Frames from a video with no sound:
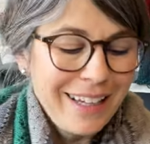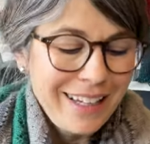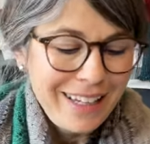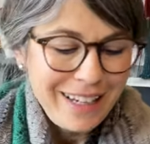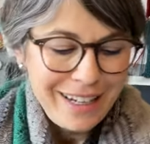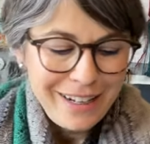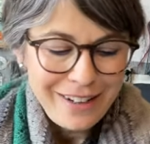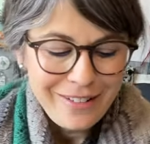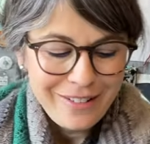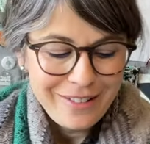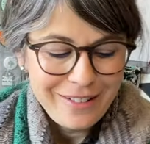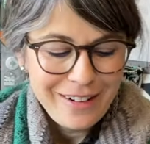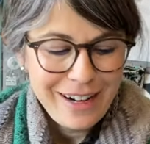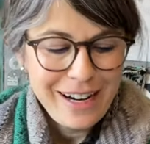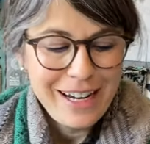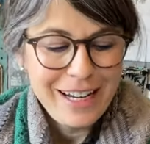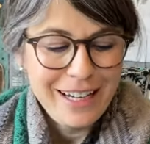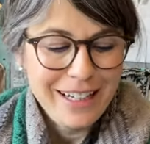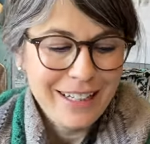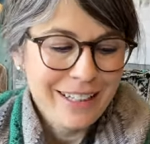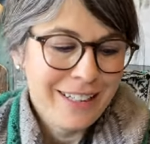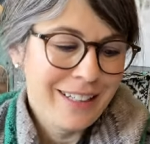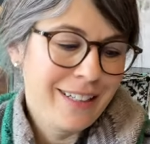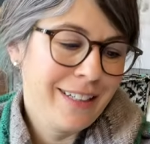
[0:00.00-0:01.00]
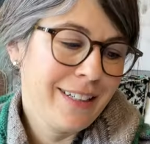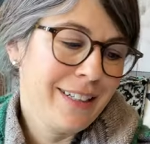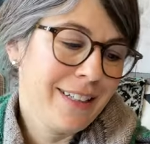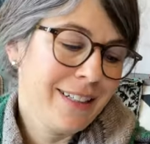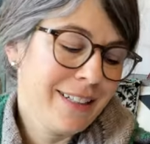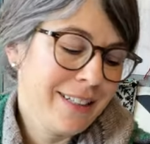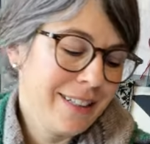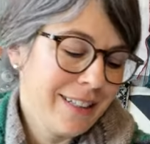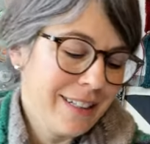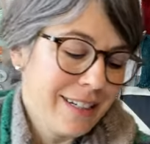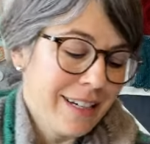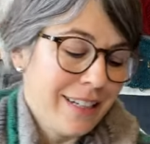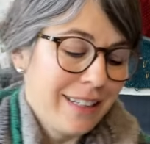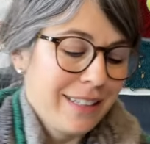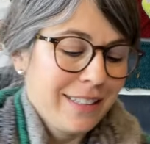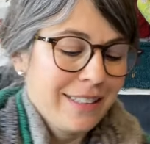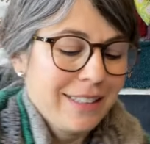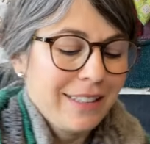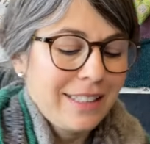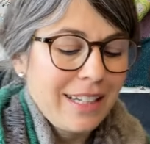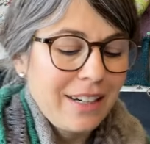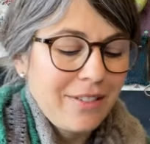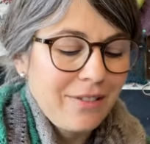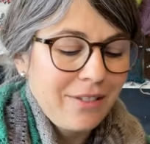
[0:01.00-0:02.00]
All right, that is
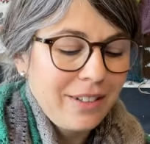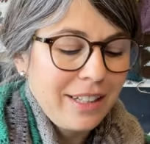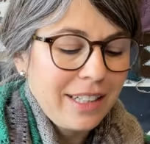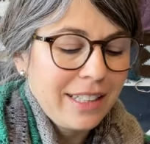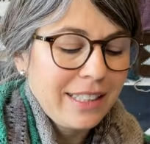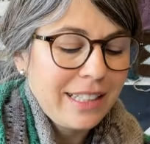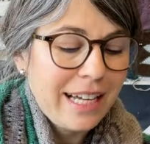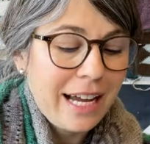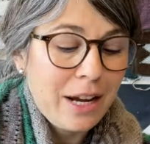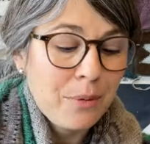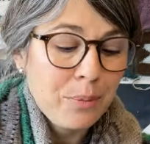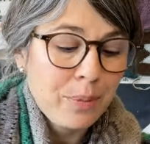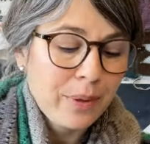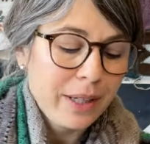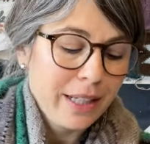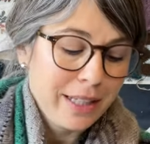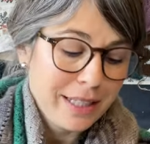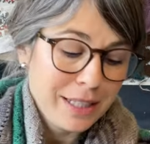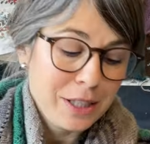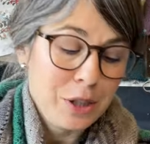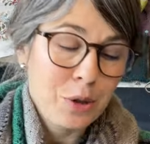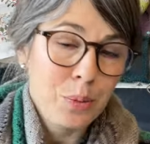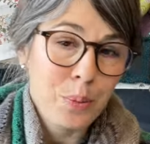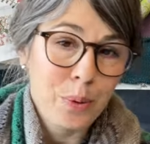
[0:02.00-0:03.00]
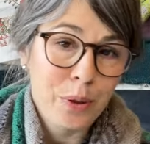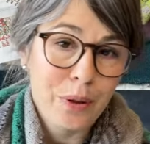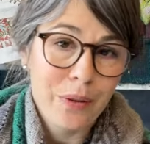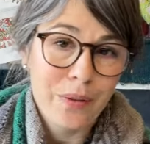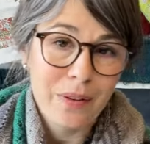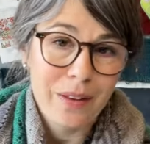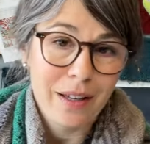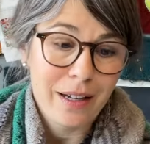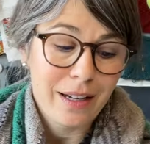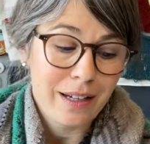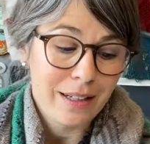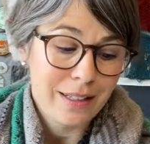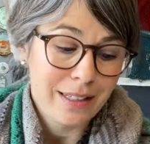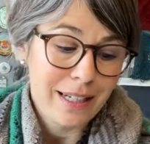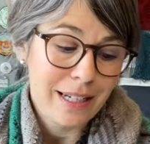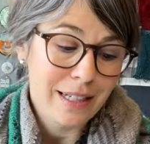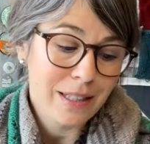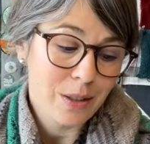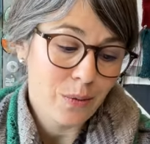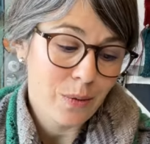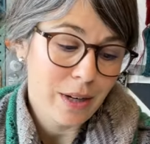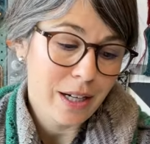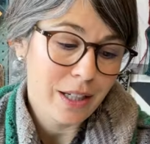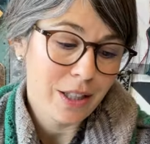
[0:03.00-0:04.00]
definitely damp. It's super thick and takes
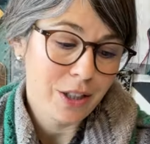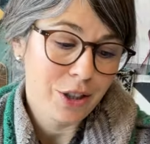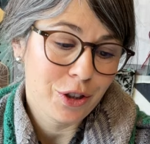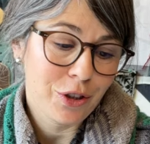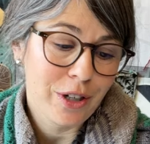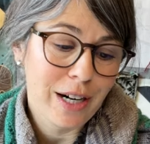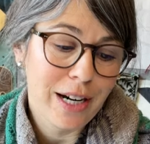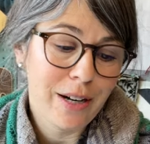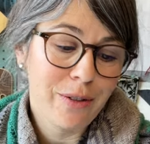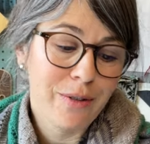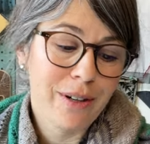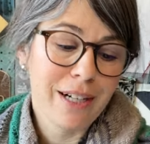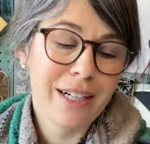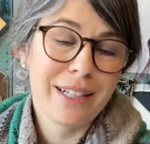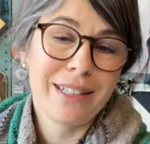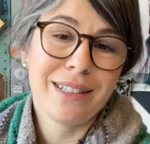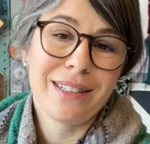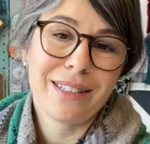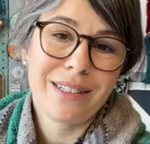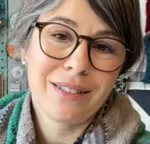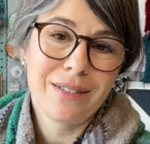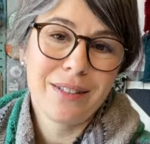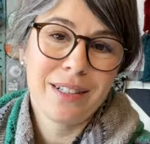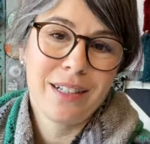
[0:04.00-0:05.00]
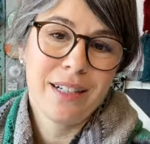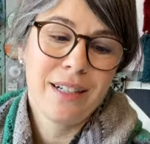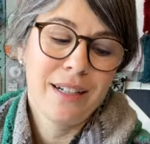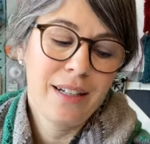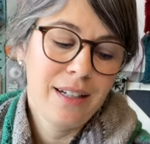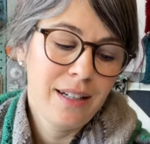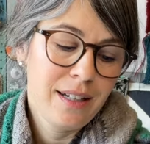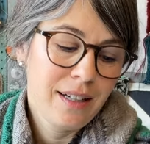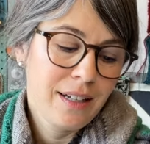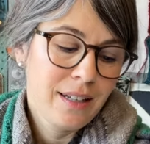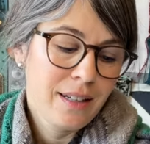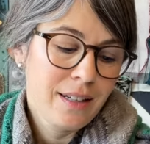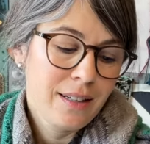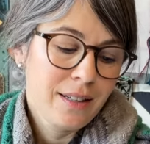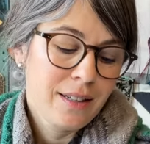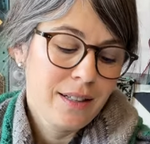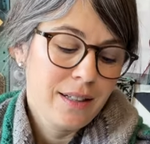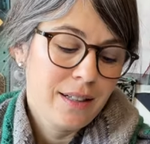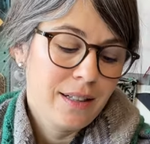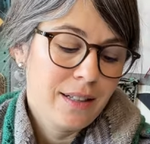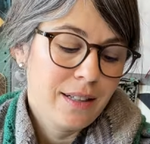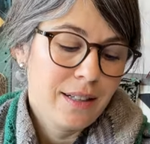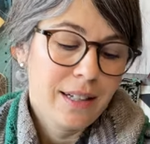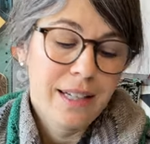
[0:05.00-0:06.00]
a while to dry when it's,
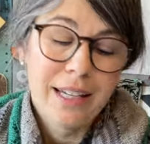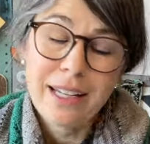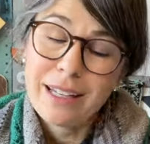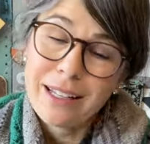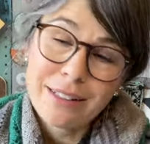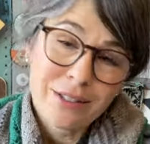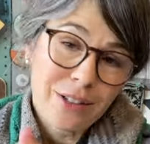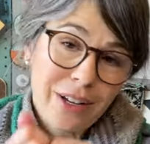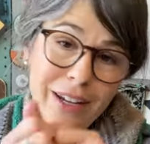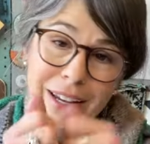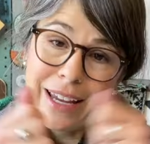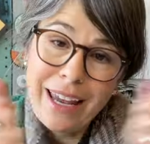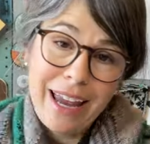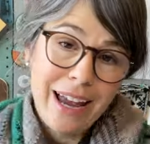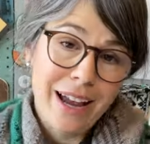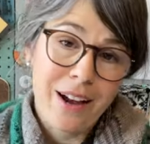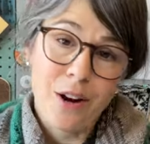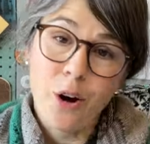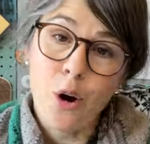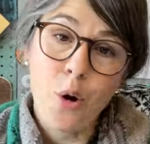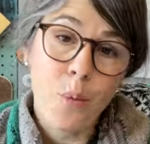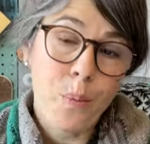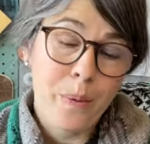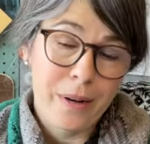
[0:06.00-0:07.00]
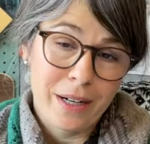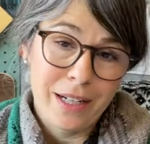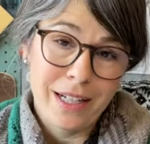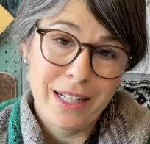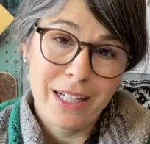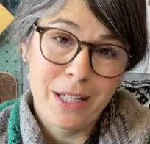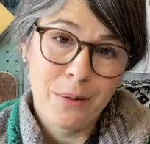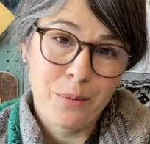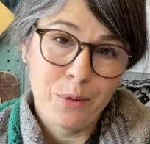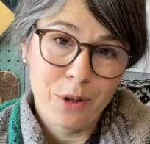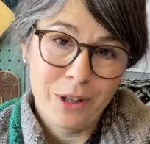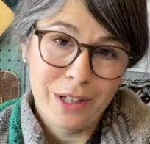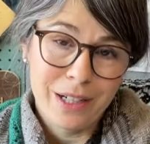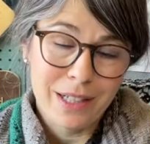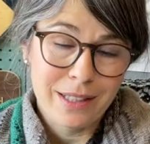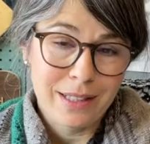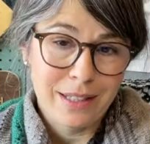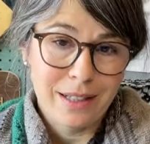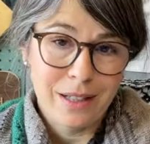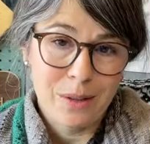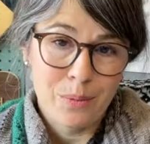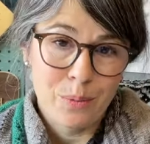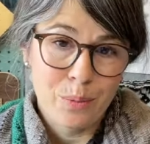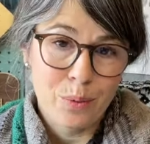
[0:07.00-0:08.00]
it, so I can't open it anymore because
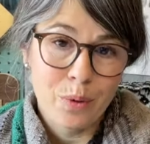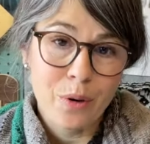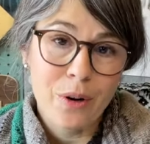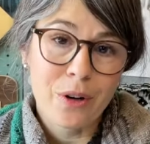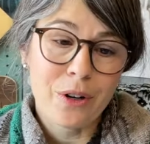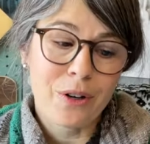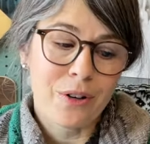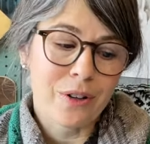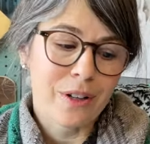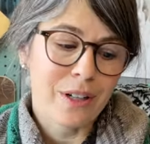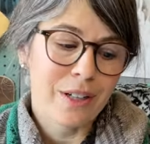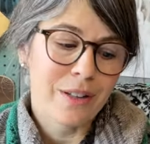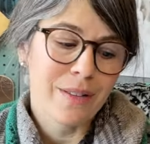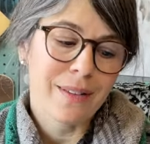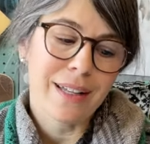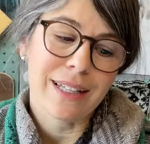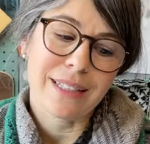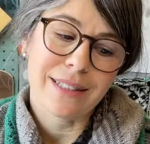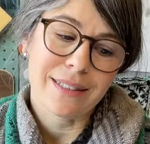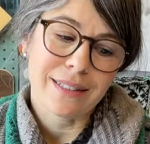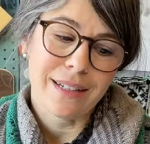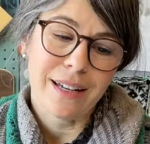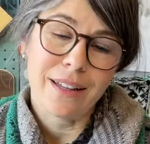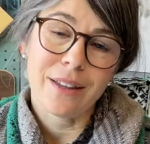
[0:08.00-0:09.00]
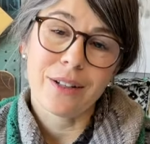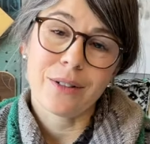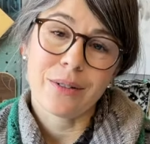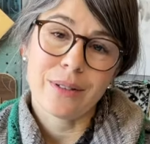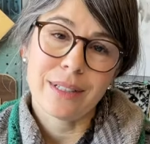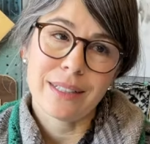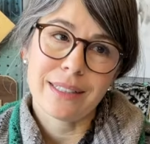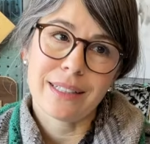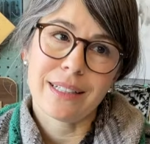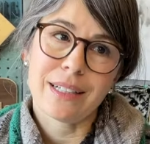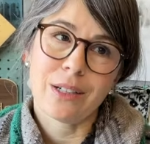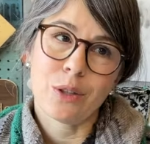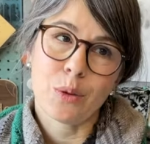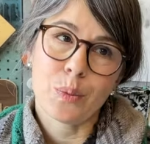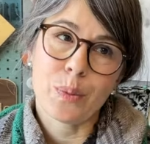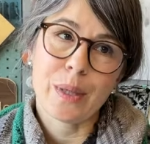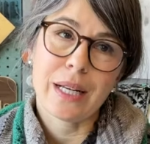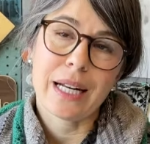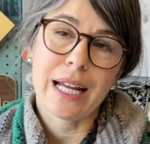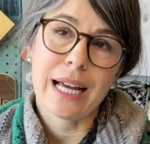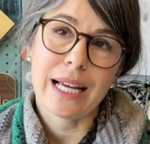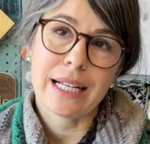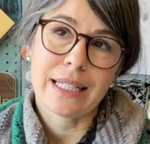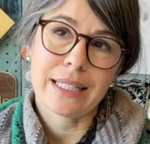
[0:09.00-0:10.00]
of the embroidery. That's the other reason it would be
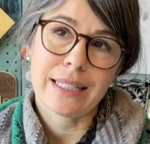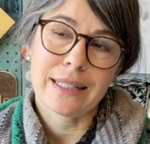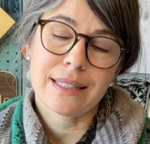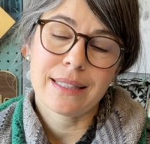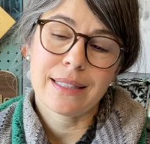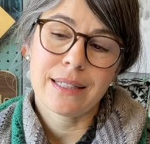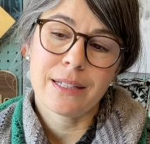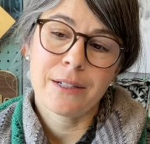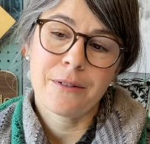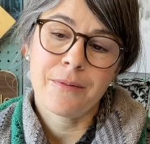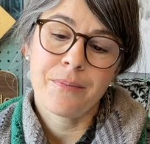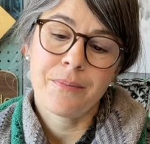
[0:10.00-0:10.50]
nice.